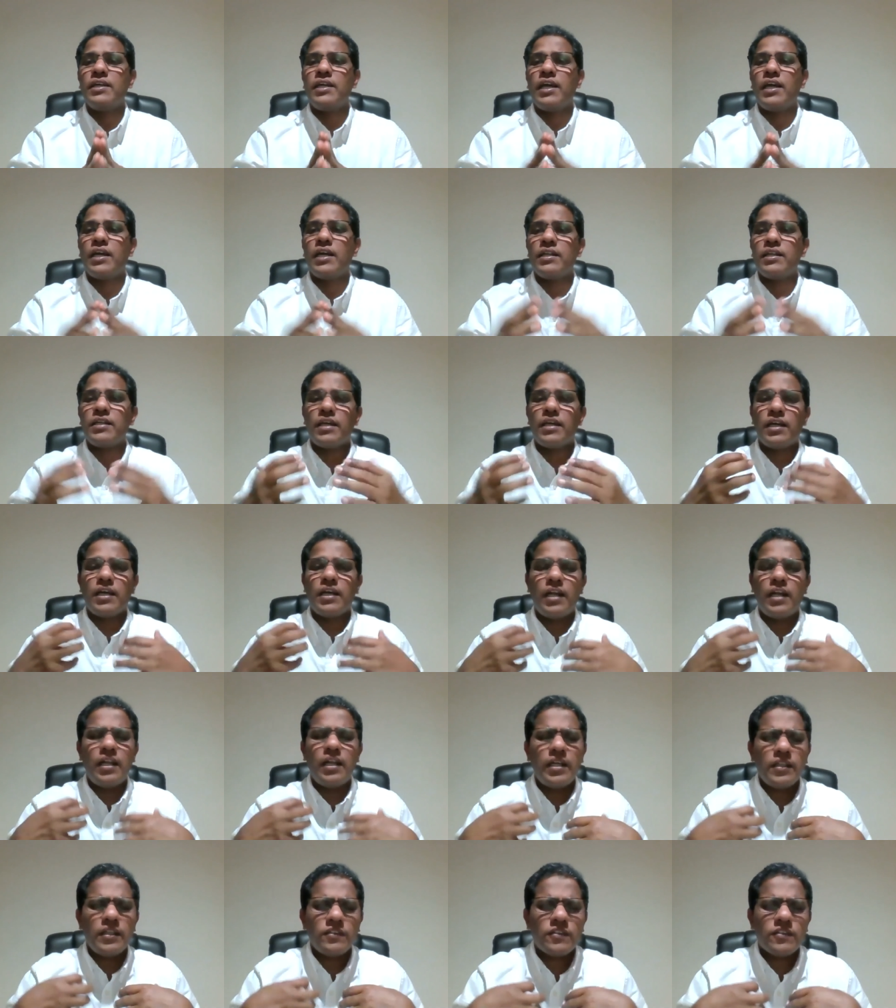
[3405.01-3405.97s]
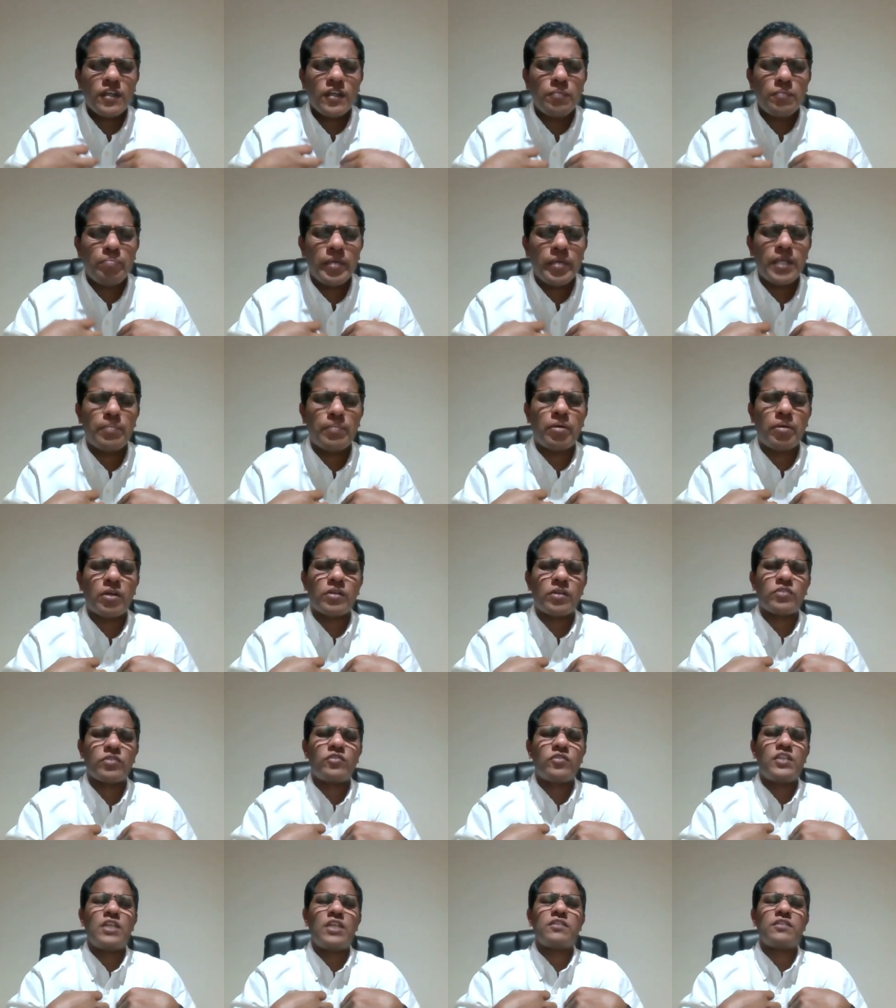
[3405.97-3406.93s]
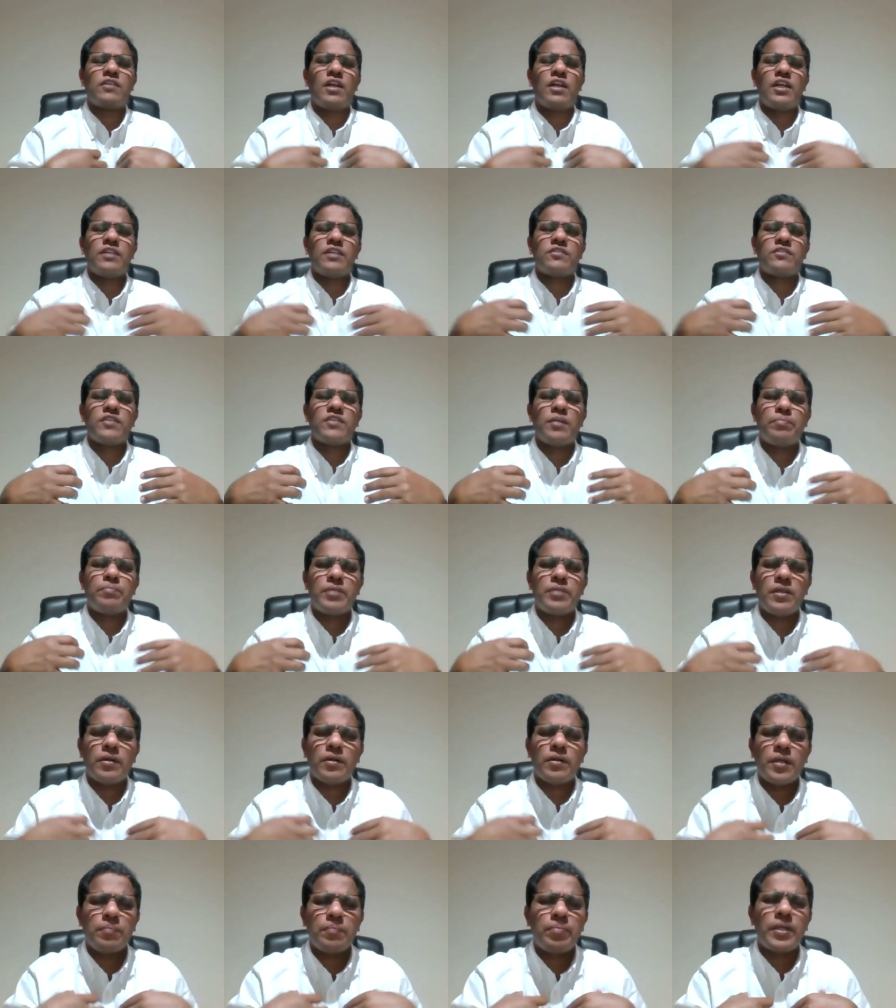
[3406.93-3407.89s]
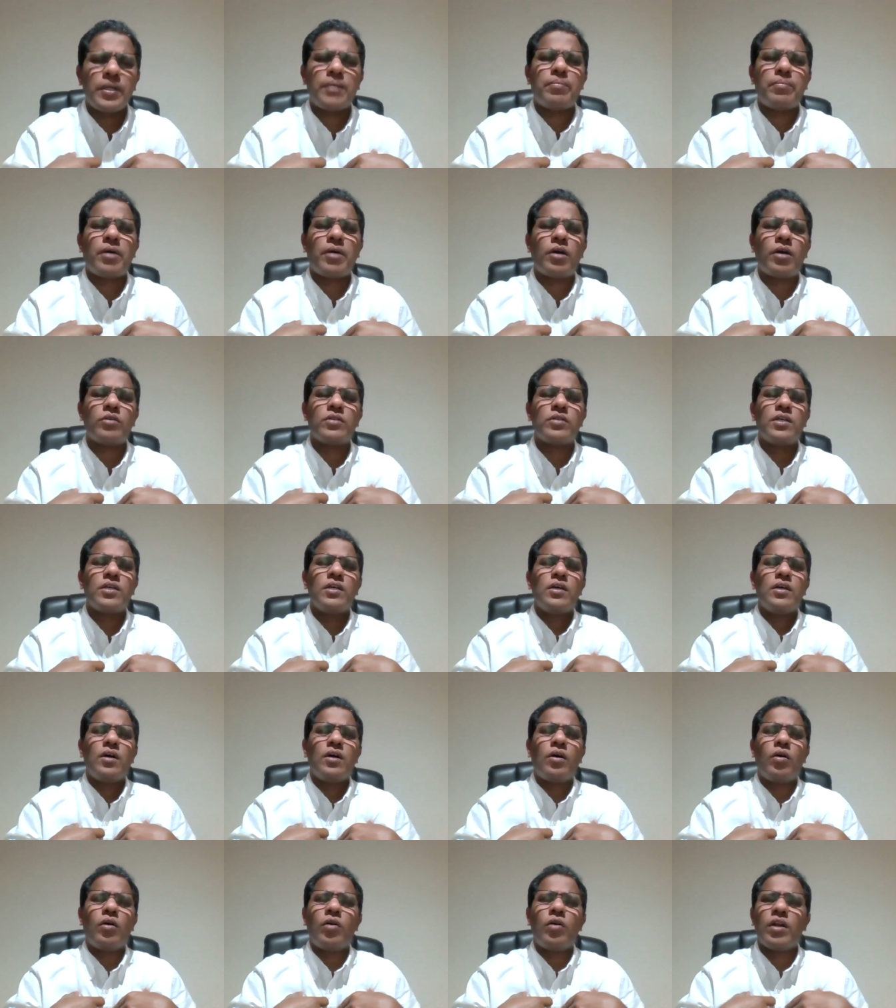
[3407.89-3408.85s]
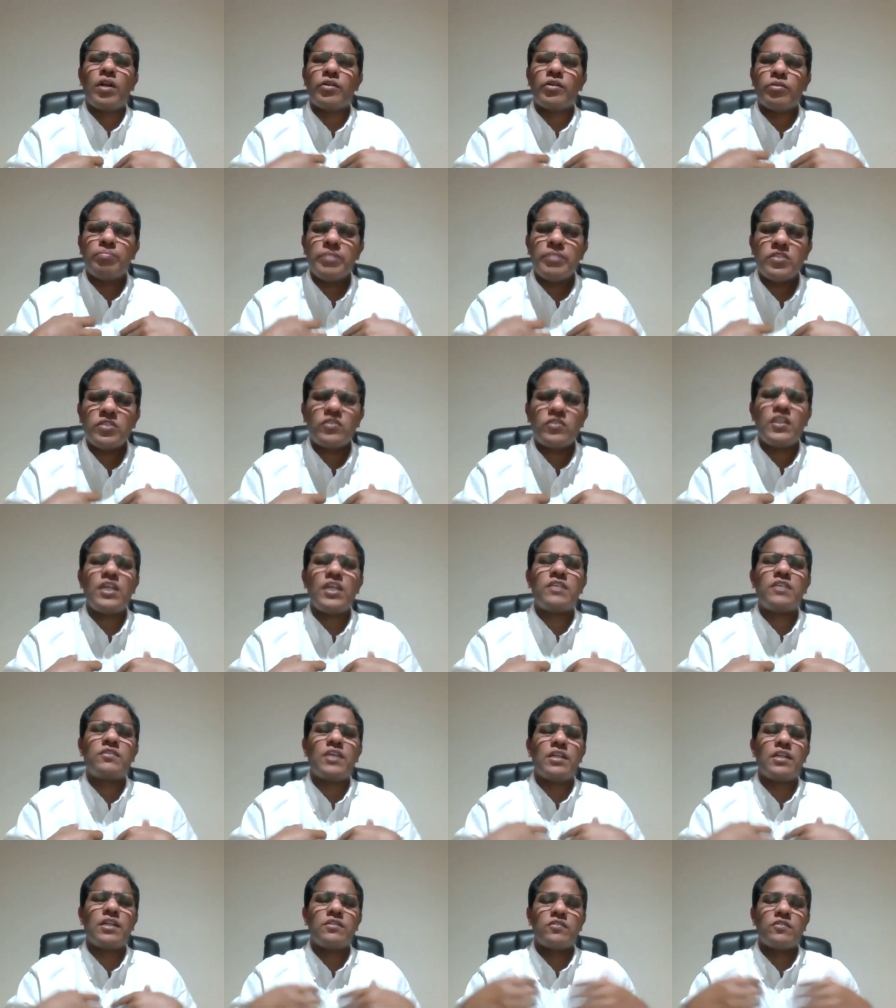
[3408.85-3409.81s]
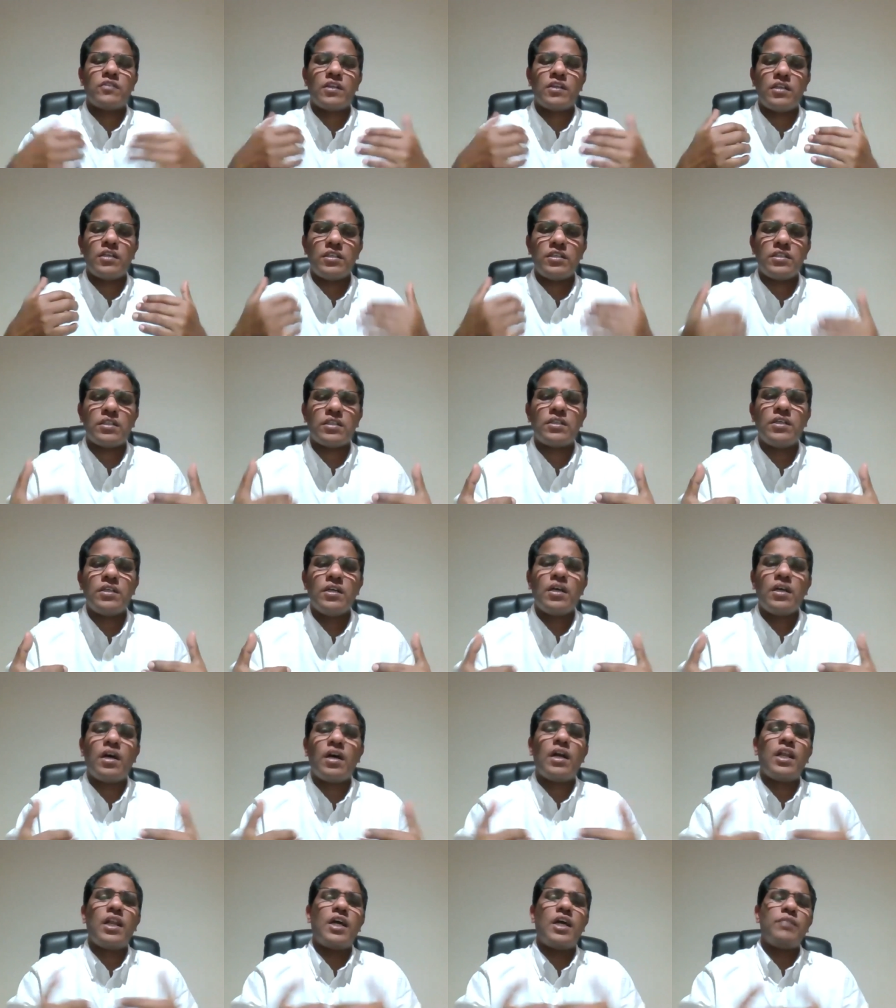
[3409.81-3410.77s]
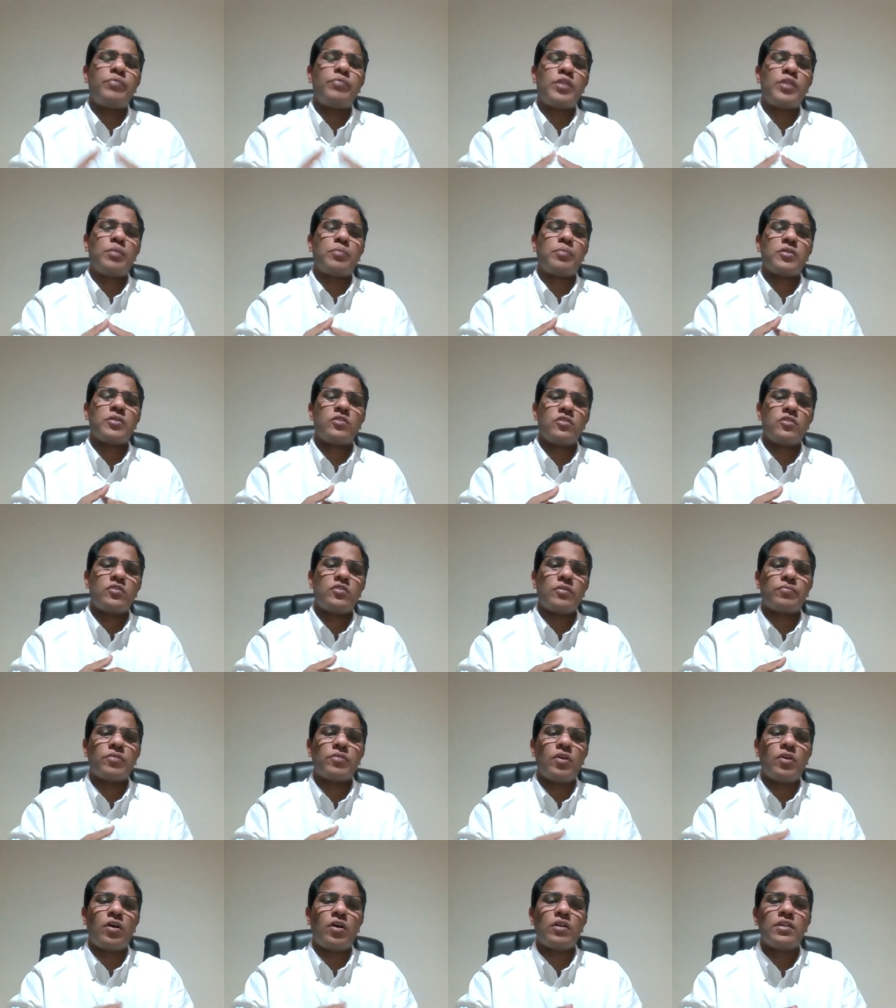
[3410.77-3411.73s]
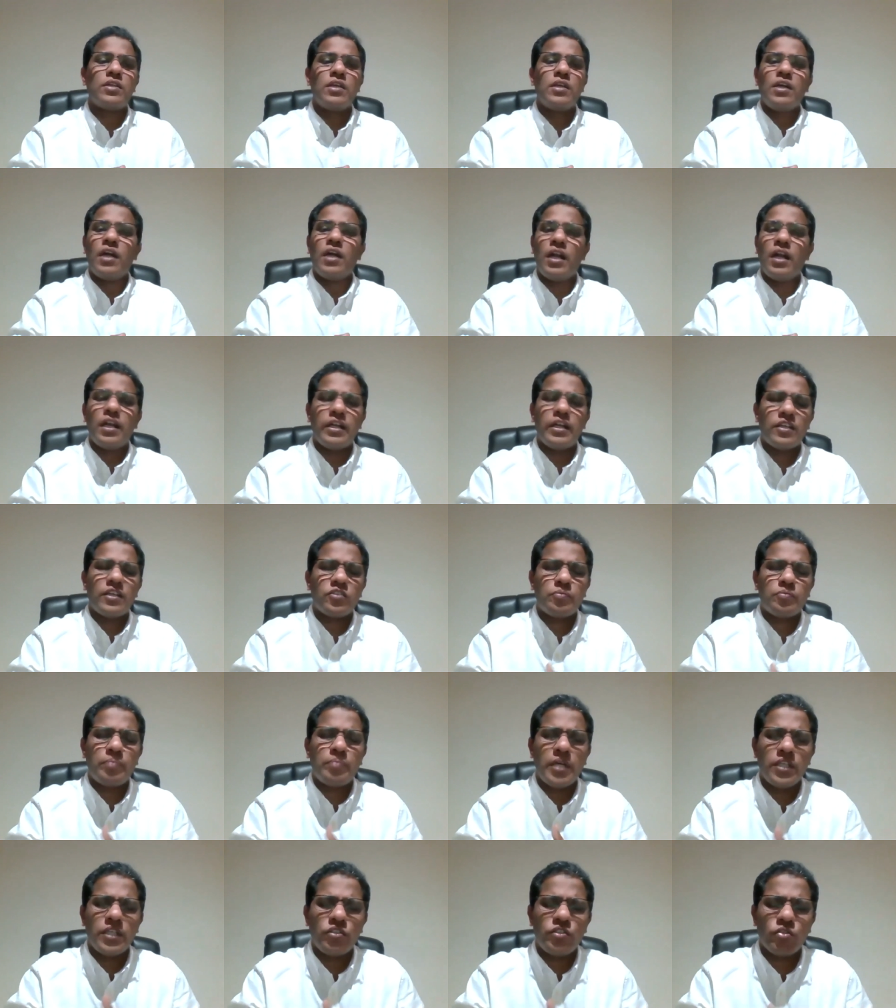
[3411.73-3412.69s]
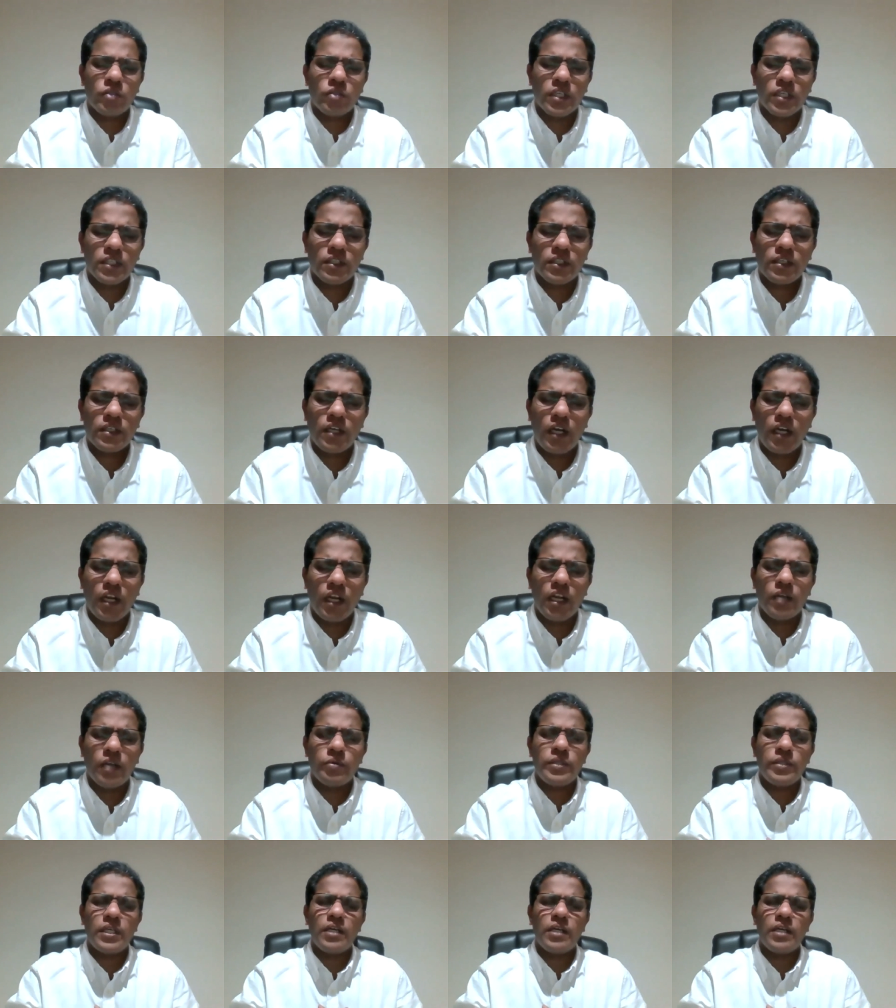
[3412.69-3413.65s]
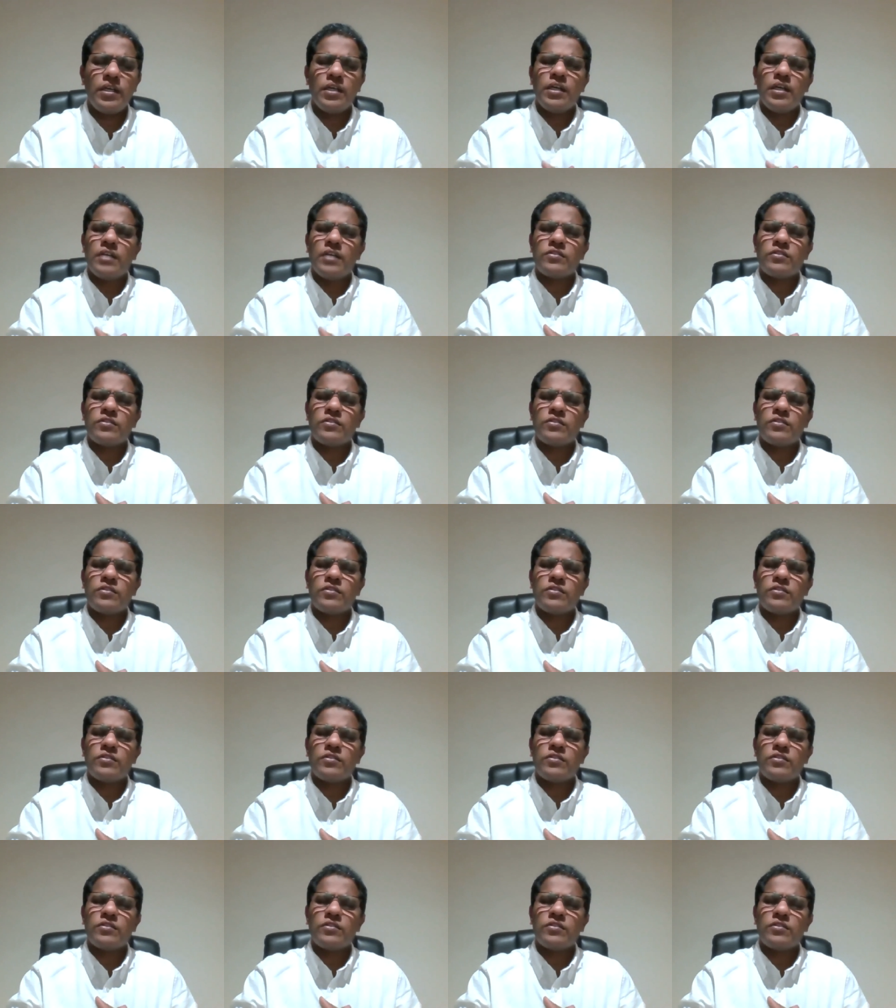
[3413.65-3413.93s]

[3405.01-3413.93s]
And let us repent about our sins and let us rep- repent about all our mistakes and surrender our life to the presence of God and let us pray together. Hallelujah.